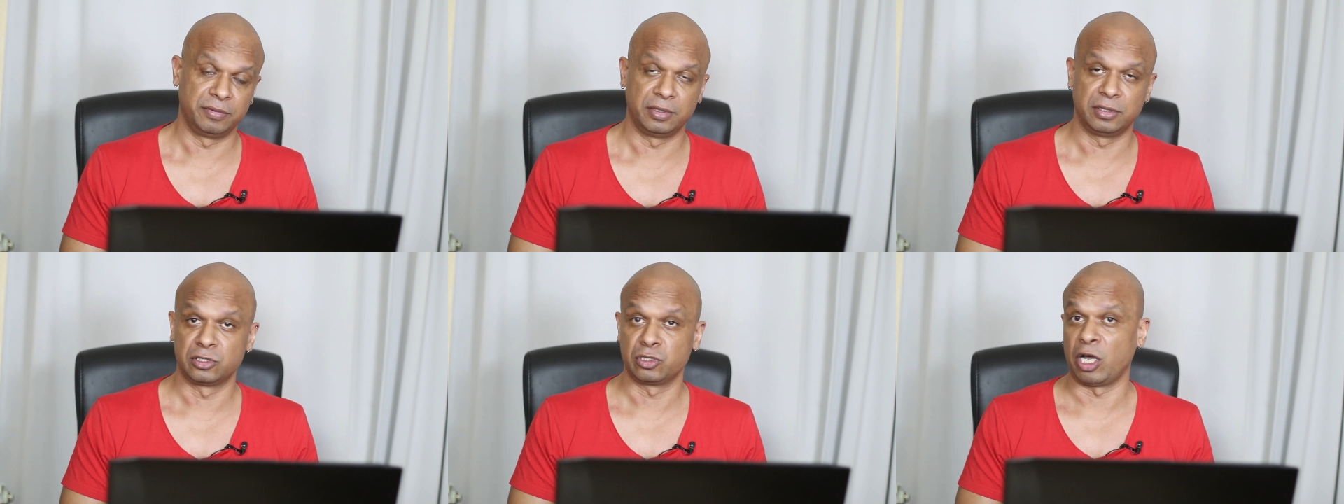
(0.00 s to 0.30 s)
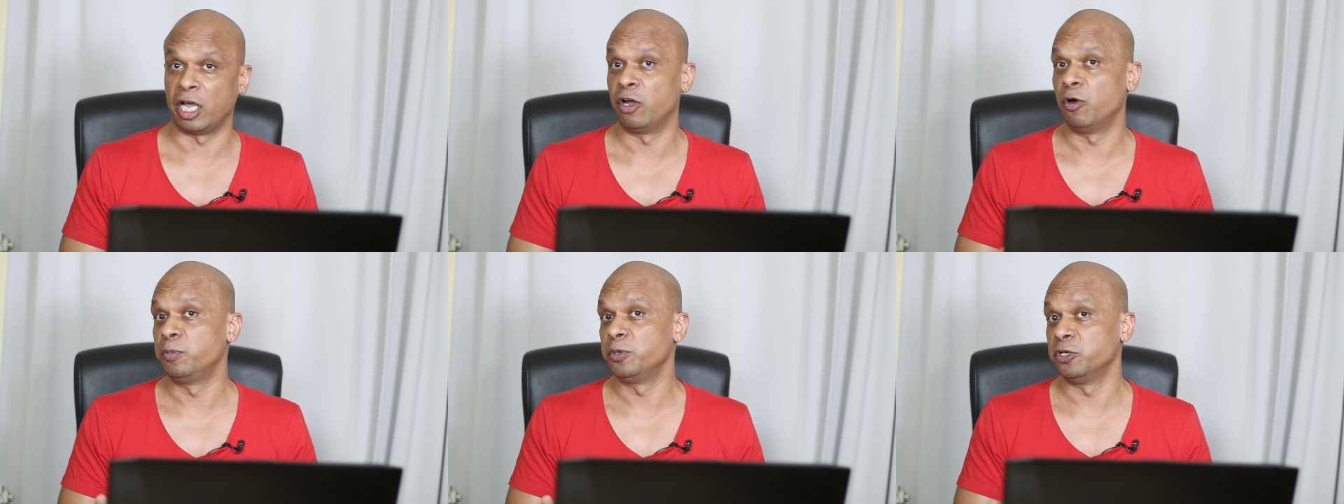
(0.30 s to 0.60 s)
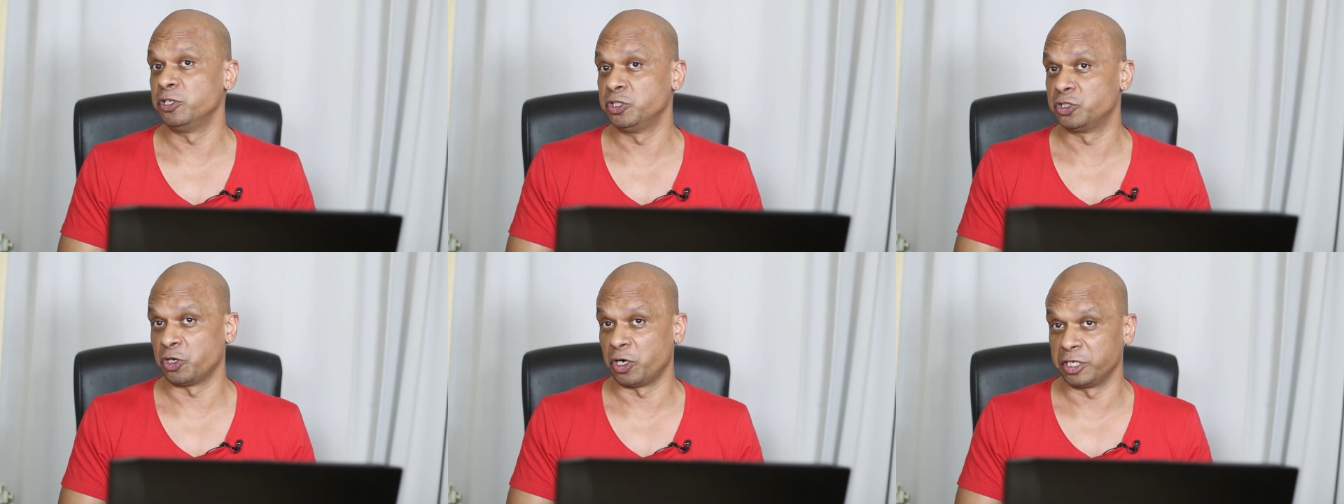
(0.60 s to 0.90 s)
So I hope you
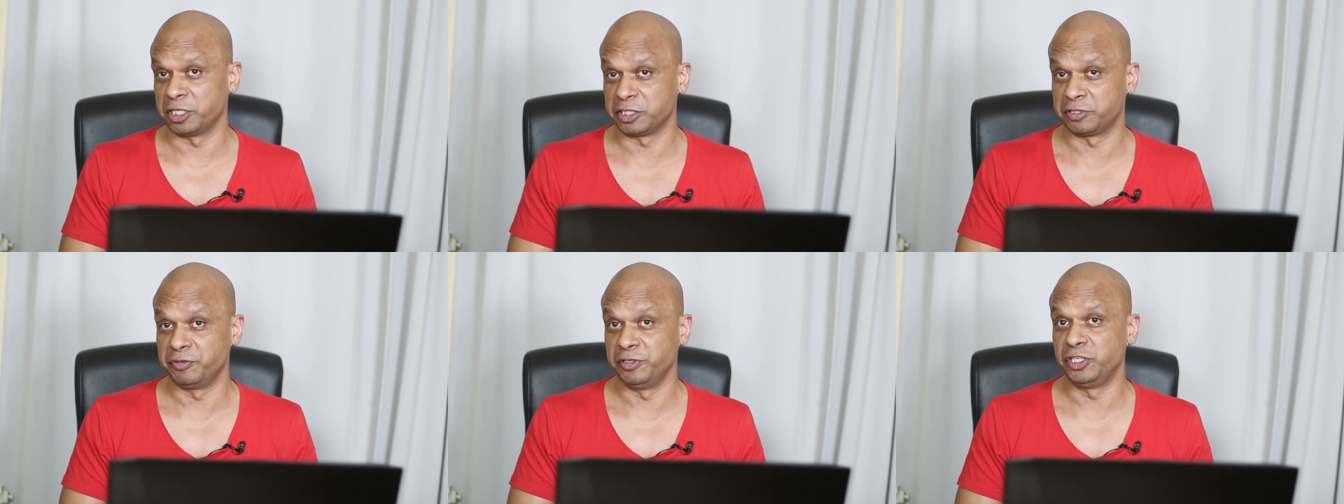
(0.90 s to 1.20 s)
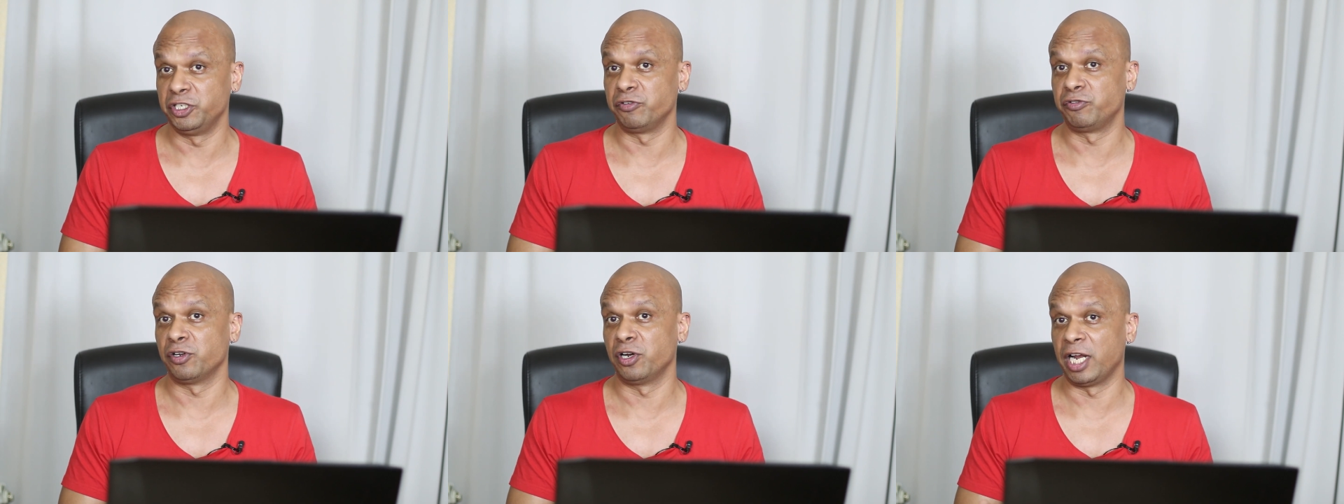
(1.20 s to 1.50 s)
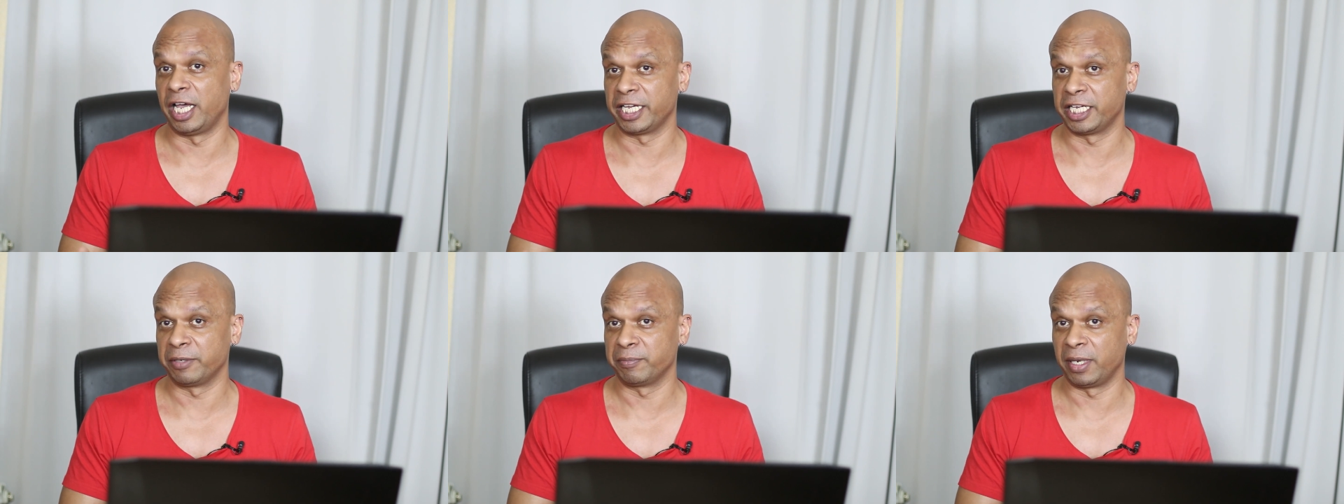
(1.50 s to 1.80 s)
enjoyed this video. If you're
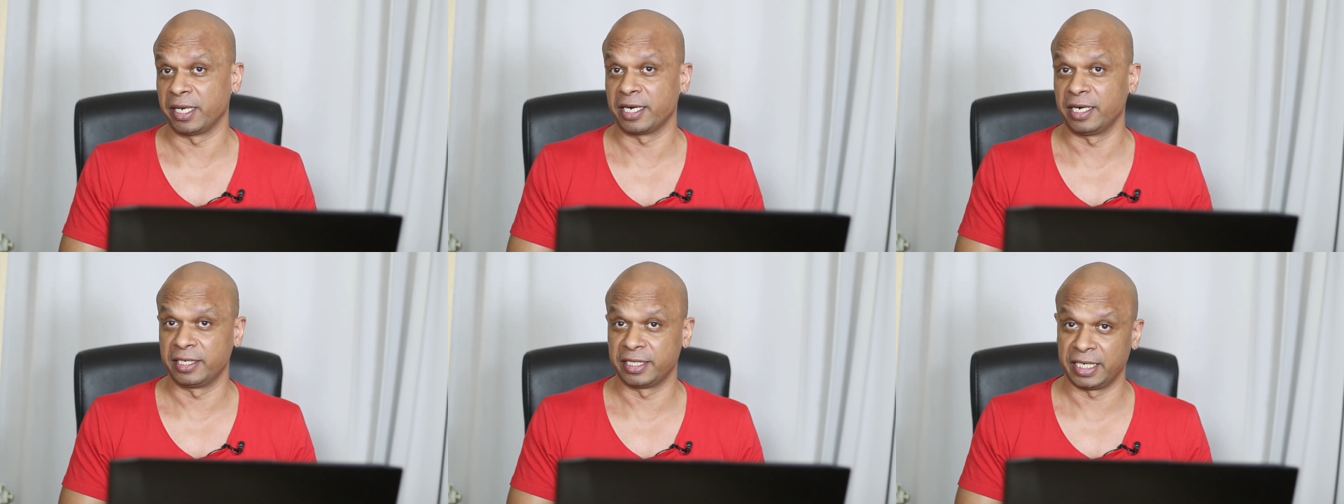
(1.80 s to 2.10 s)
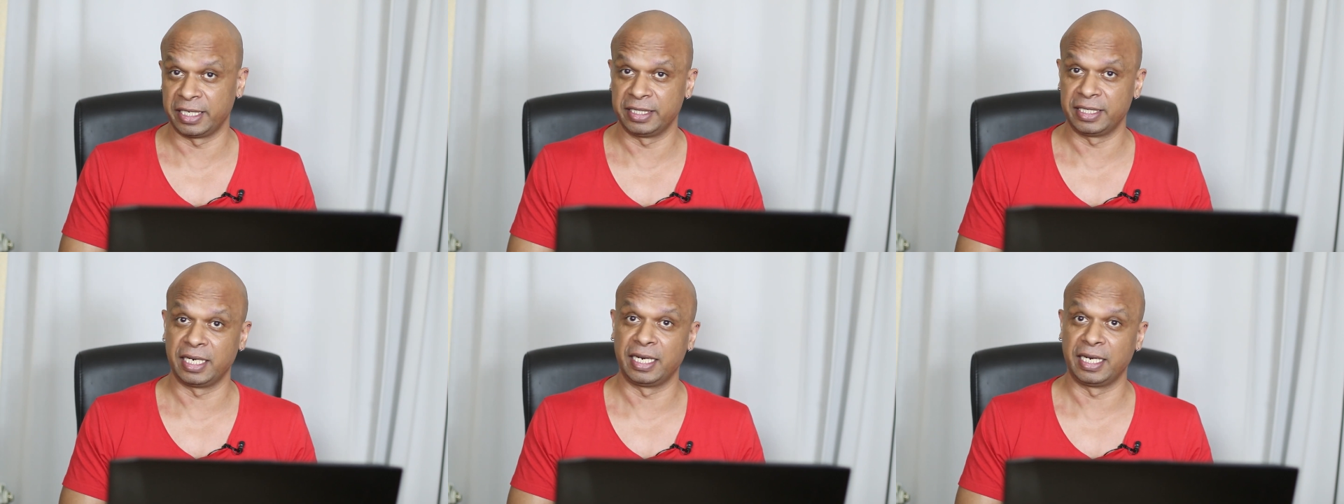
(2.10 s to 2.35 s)
liking my content,